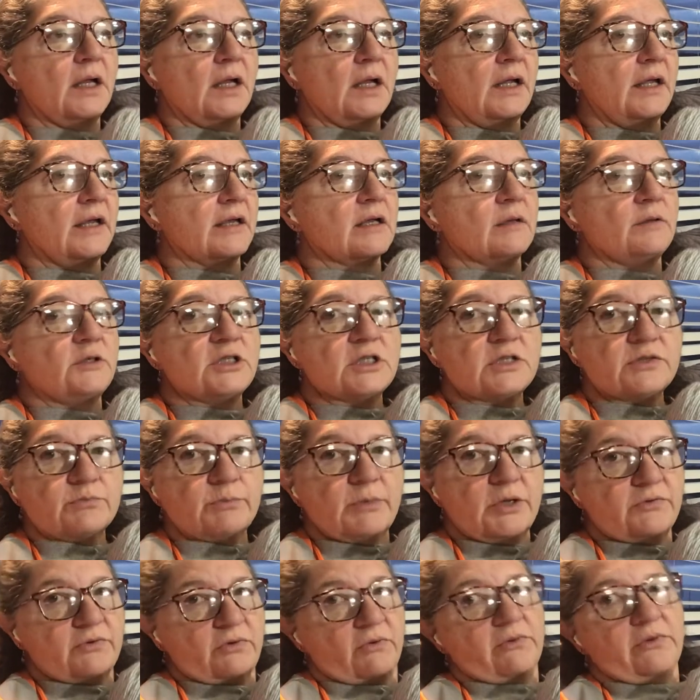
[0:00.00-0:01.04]
it can just
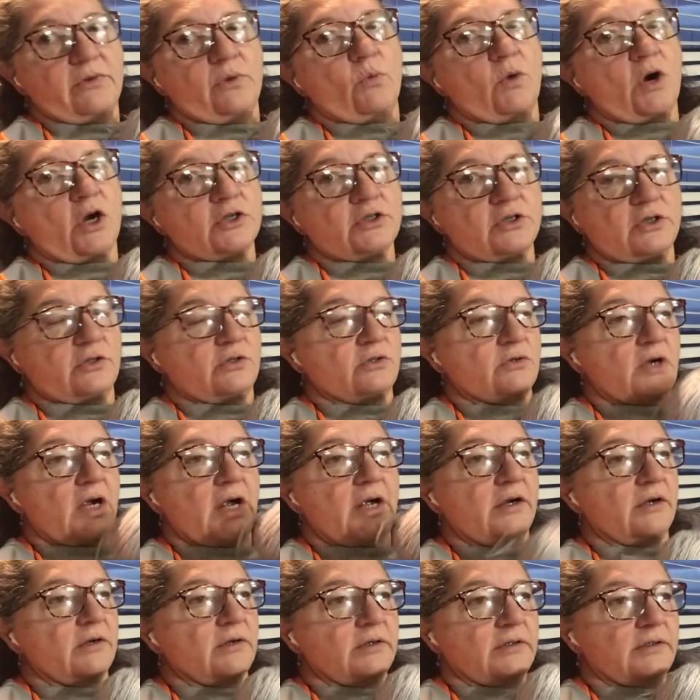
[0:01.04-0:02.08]
be thrown in the washer and
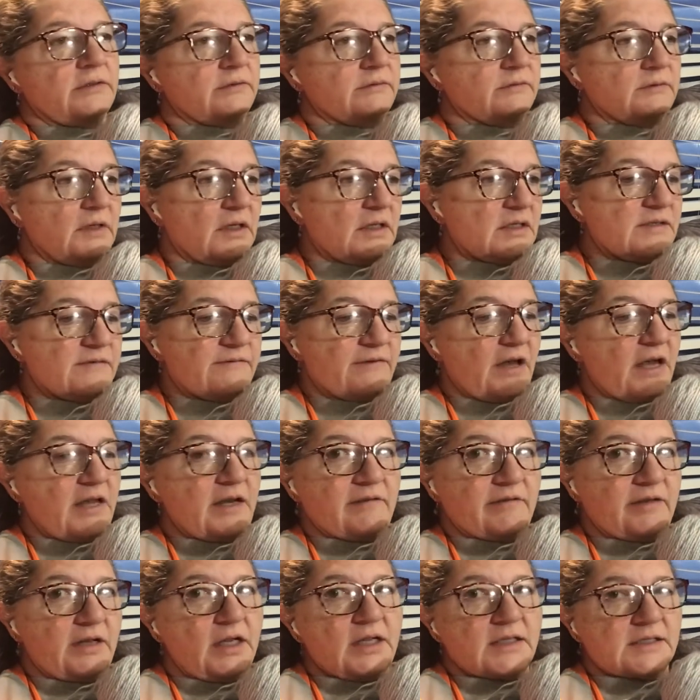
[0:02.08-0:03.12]
dryer, and it's fine
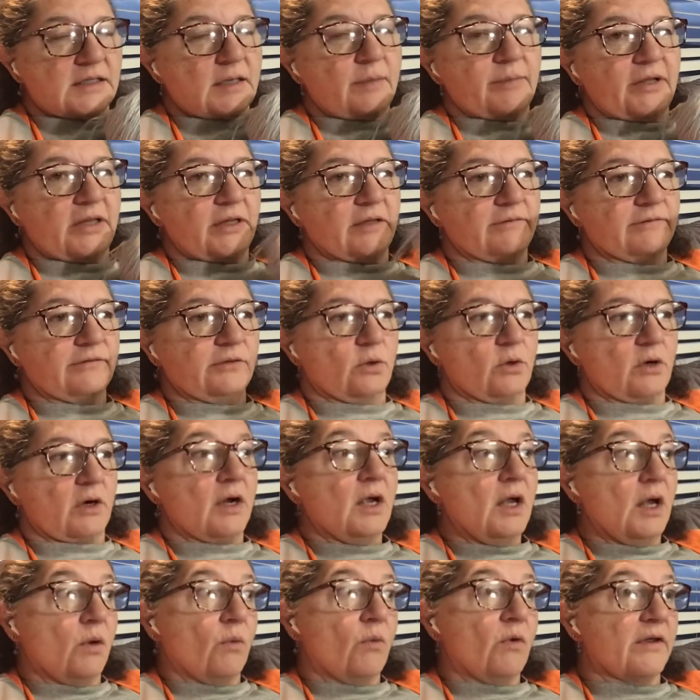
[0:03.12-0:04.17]
if it ends up on the floor.
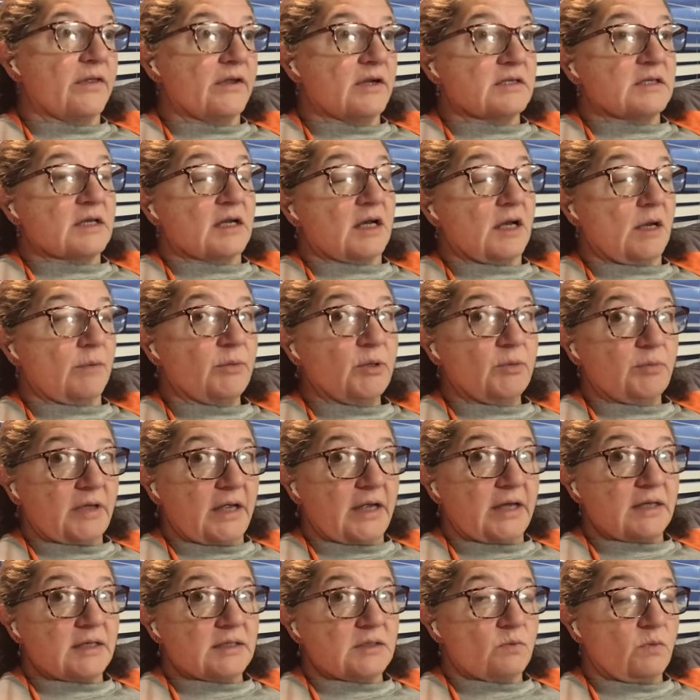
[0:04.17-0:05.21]
Where there's a couple
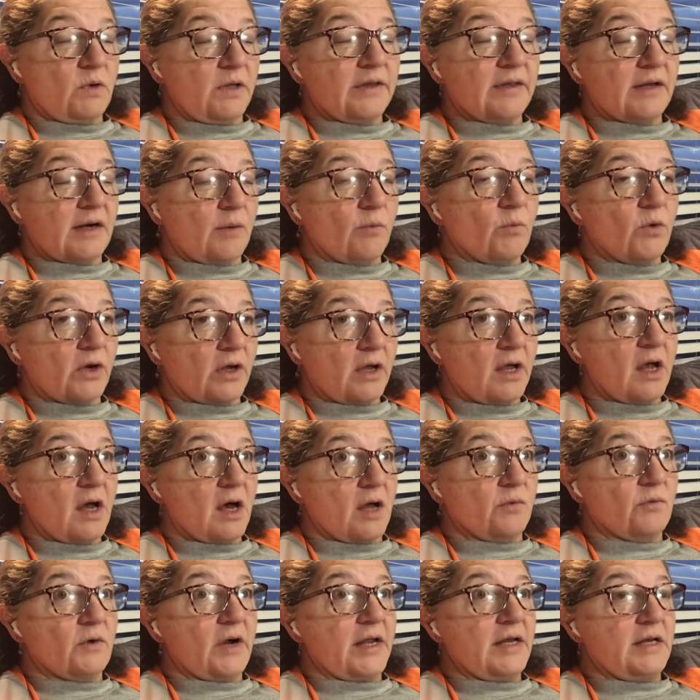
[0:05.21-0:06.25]
blankets, one that I'm working
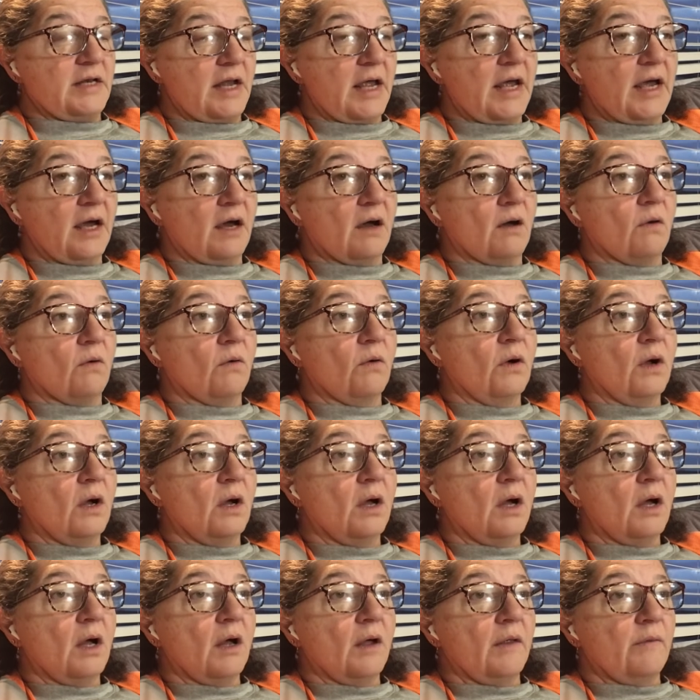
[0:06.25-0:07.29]
on right now,
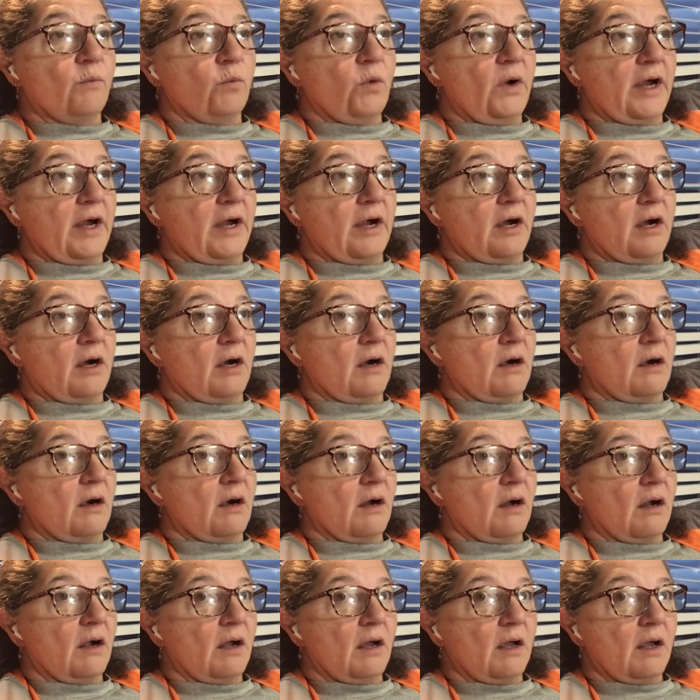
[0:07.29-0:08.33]
where
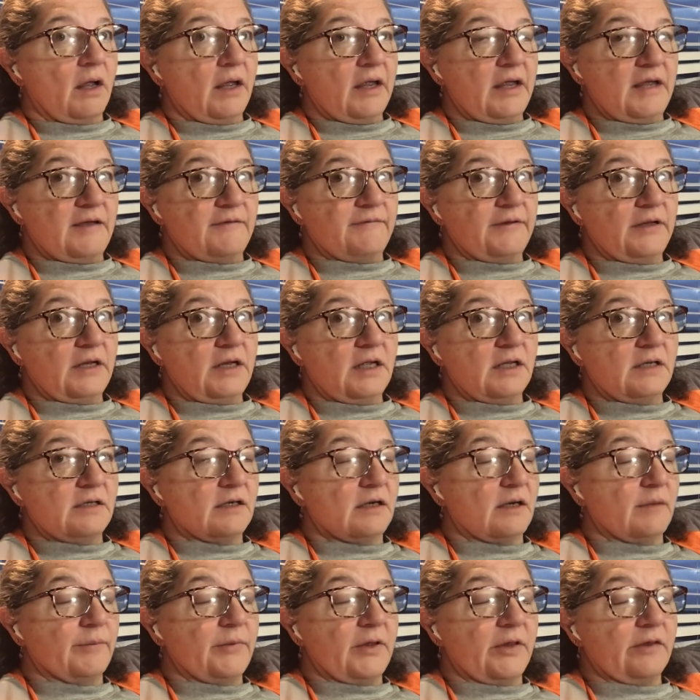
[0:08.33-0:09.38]
if it
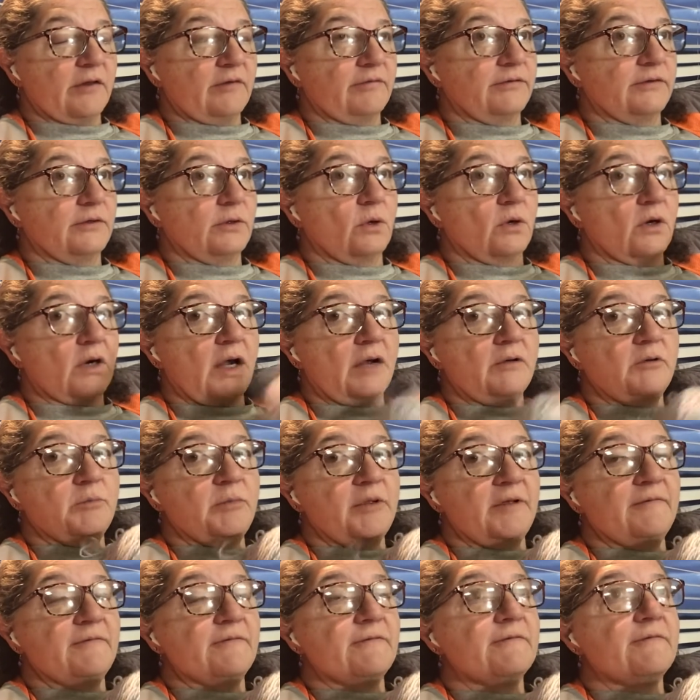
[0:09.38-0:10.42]
ended up on the floor, I would
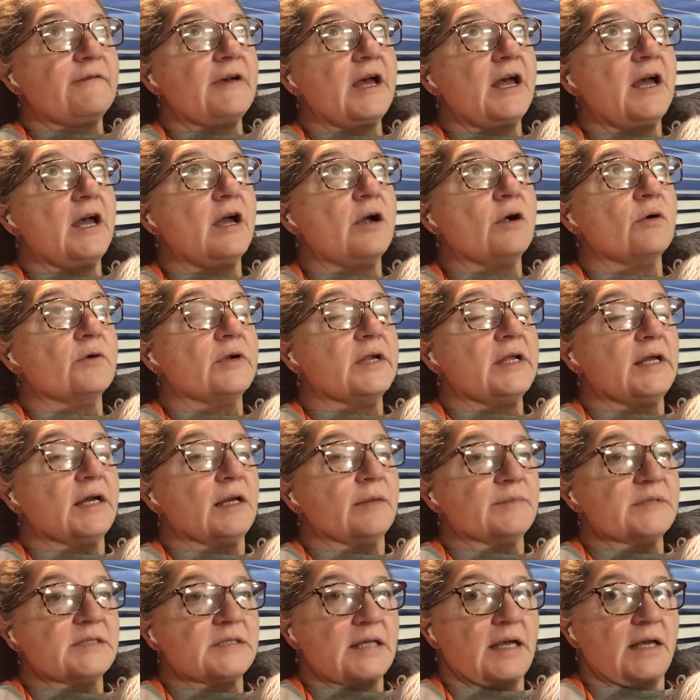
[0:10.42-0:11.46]
be very
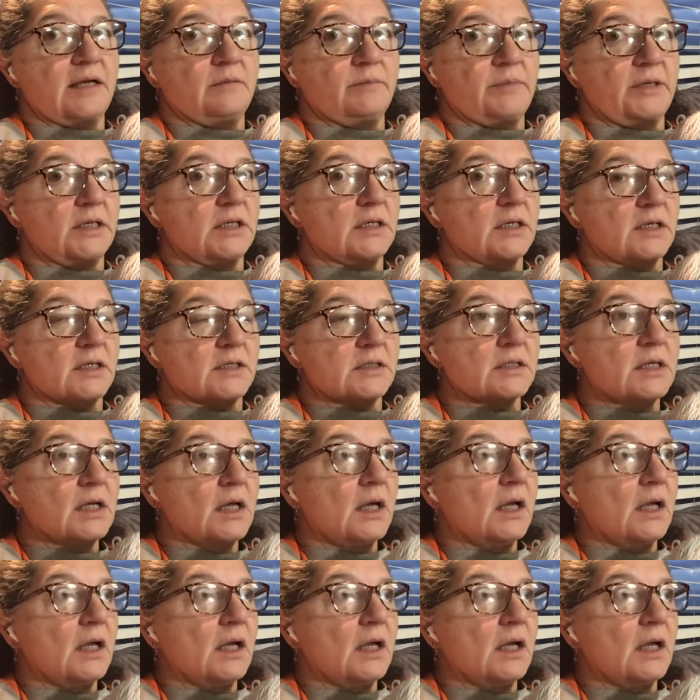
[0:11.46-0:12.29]
upset, because